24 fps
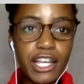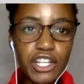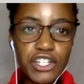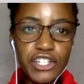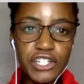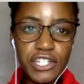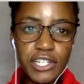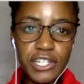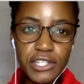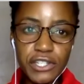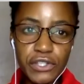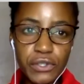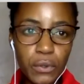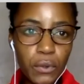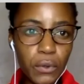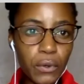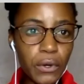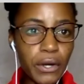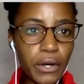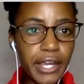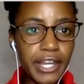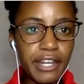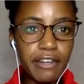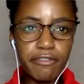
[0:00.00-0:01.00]
anxious
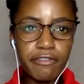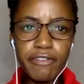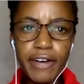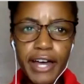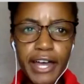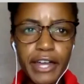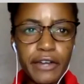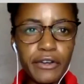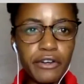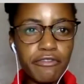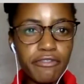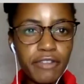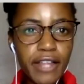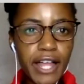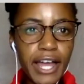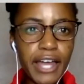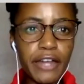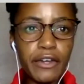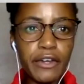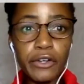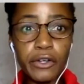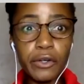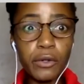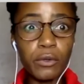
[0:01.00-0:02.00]
or in fight or
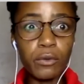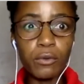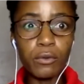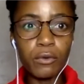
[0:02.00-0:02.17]
flight or